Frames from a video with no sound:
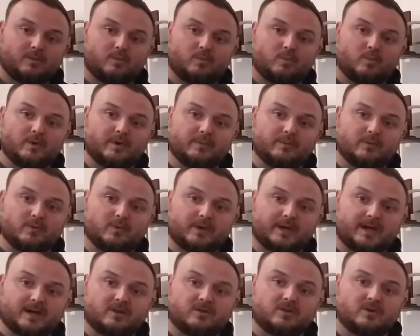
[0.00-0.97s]
we will
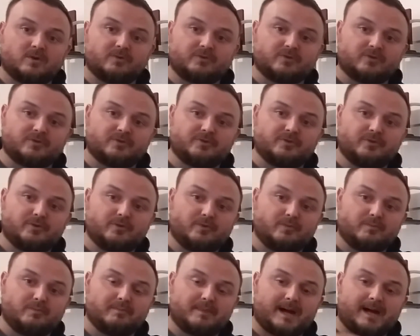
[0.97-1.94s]
get closer
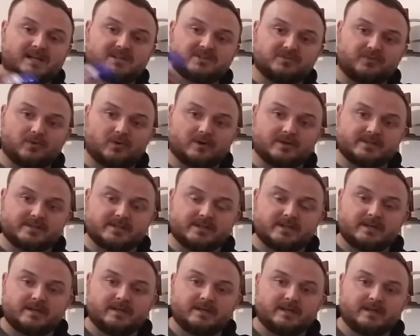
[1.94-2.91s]
to max force
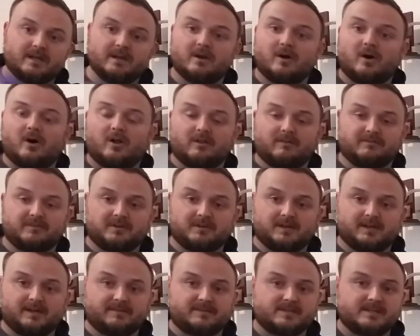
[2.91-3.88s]
in all of the
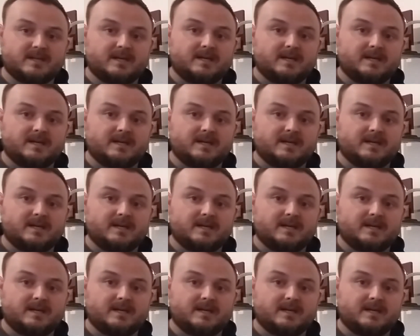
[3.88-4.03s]
lifts.